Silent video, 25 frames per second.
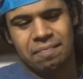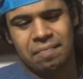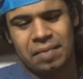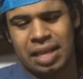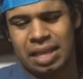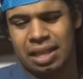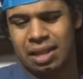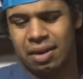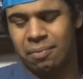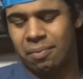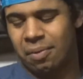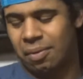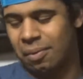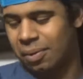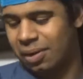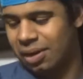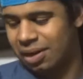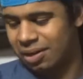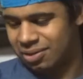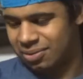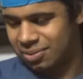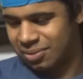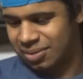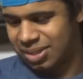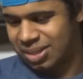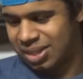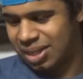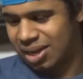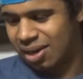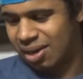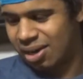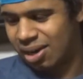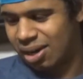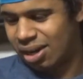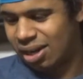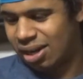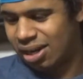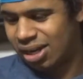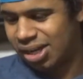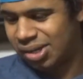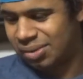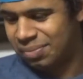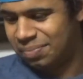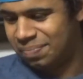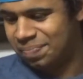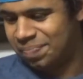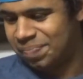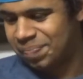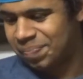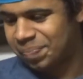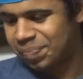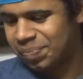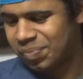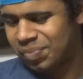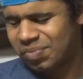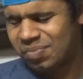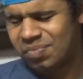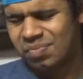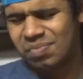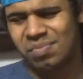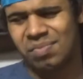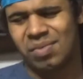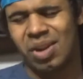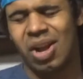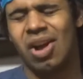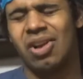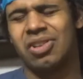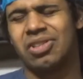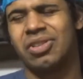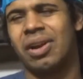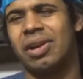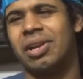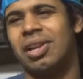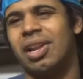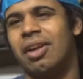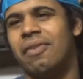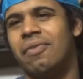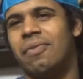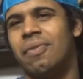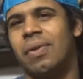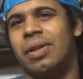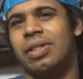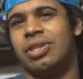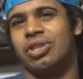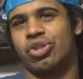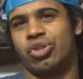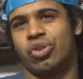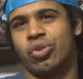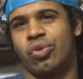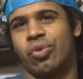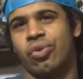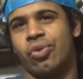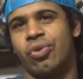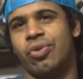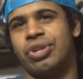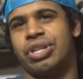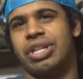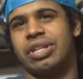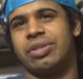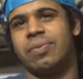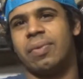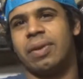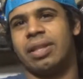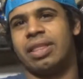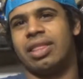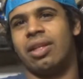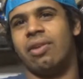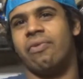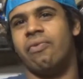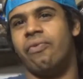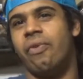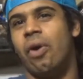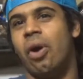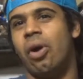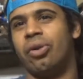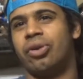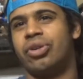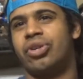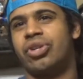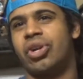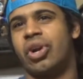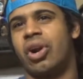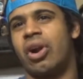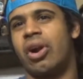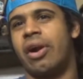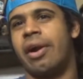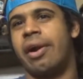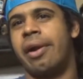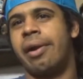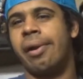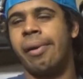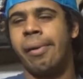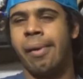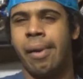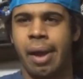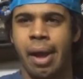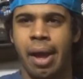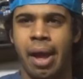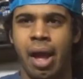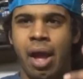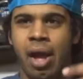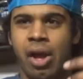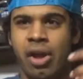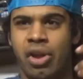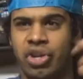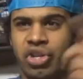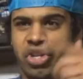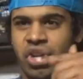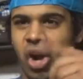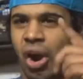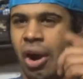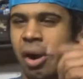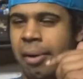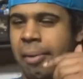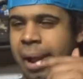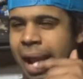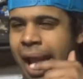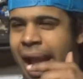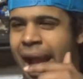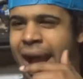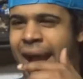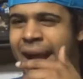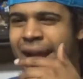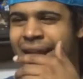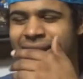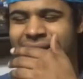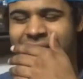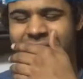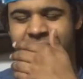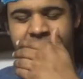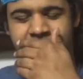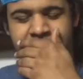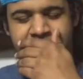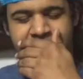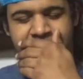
and then what else was there? Um, also I love with Scrooge is with the vulture chart guys,